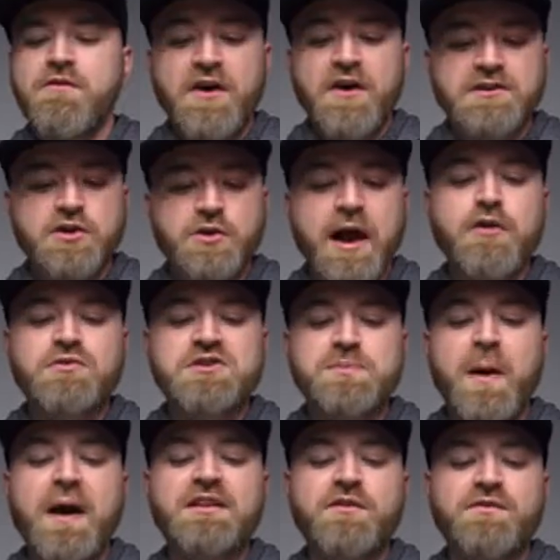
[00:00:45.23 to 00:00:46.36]
Filter out
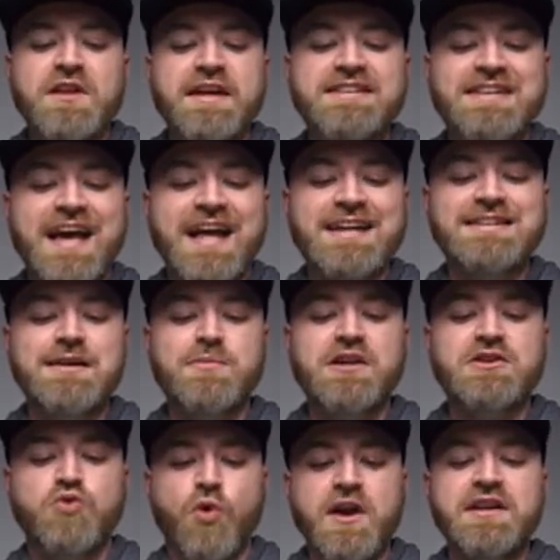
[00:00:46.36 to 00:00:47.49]
respectively 10 dB,
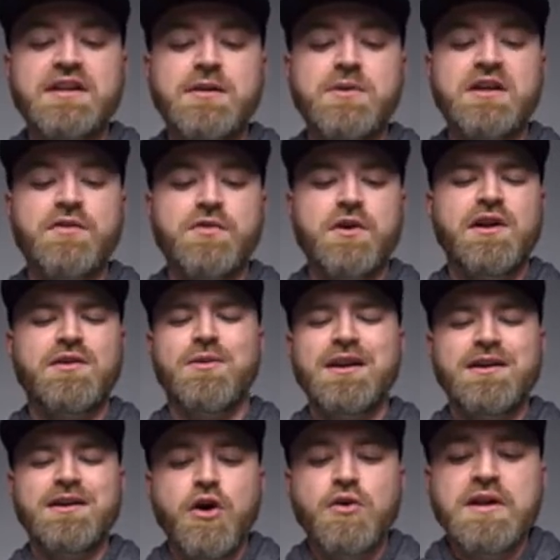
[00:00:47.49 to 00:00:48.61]
20 dB, and 30, what?
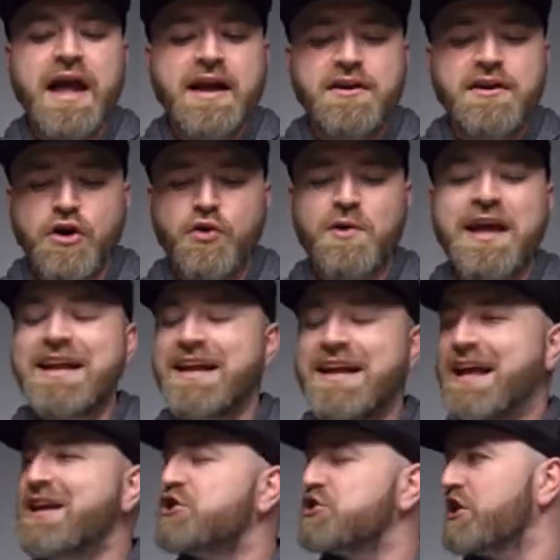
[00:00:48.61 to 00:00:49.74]
No lag, no
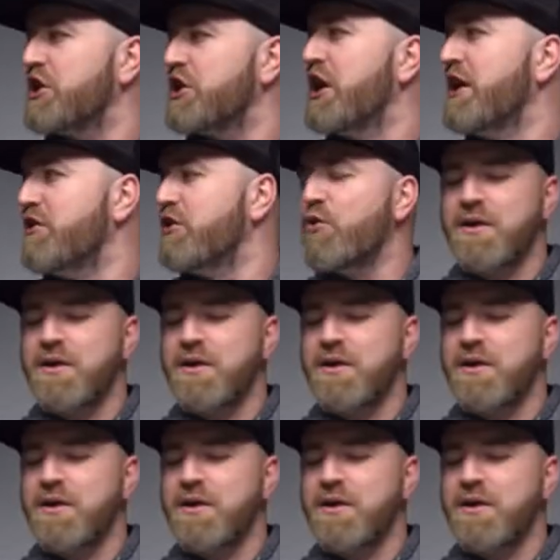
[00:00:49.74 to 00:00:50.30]
radiation, no